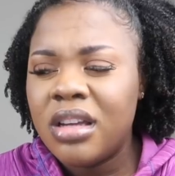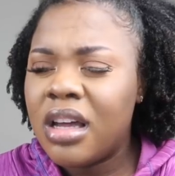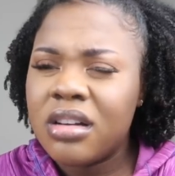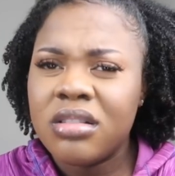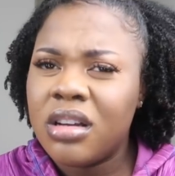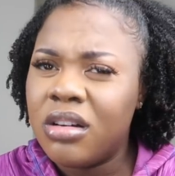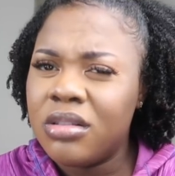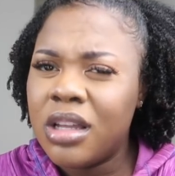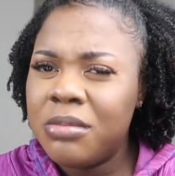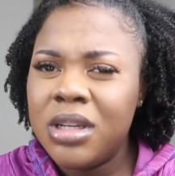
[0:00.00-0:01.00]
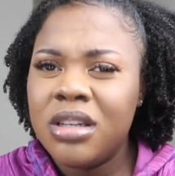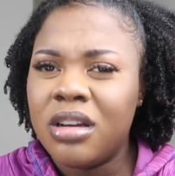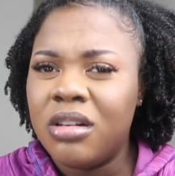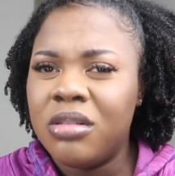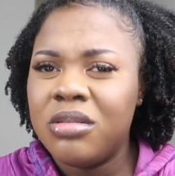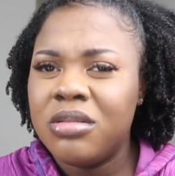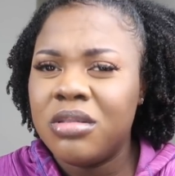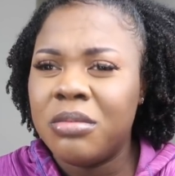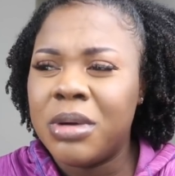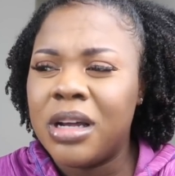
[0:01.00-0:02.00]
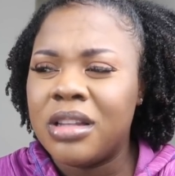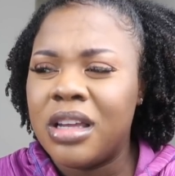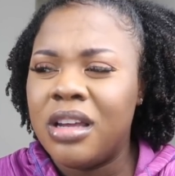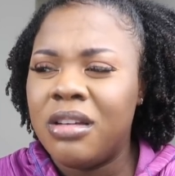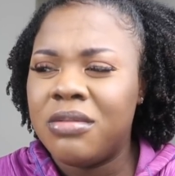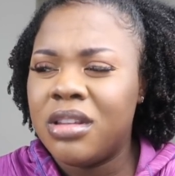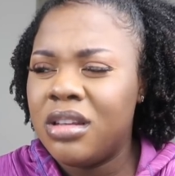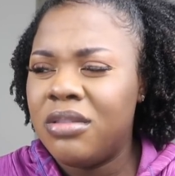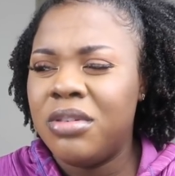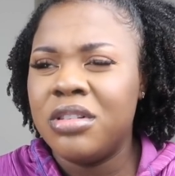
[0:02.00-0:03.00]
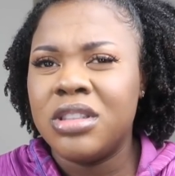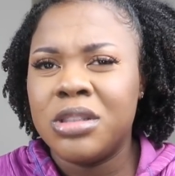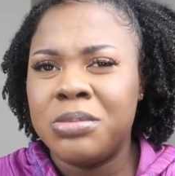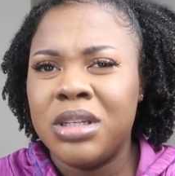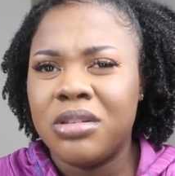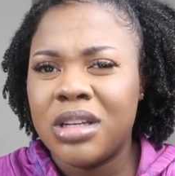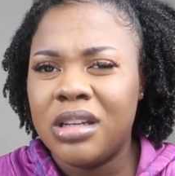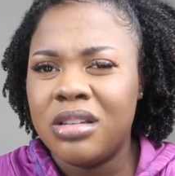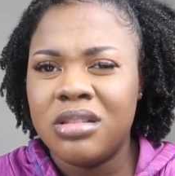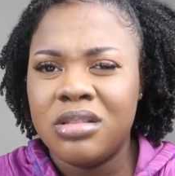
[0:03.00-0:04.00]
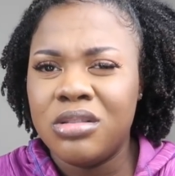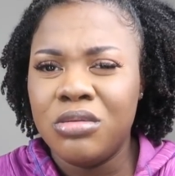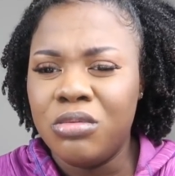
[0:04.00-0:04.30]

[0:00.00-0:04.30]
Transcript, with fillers: I don't know. Let me know about that, if If it'll just be okay to do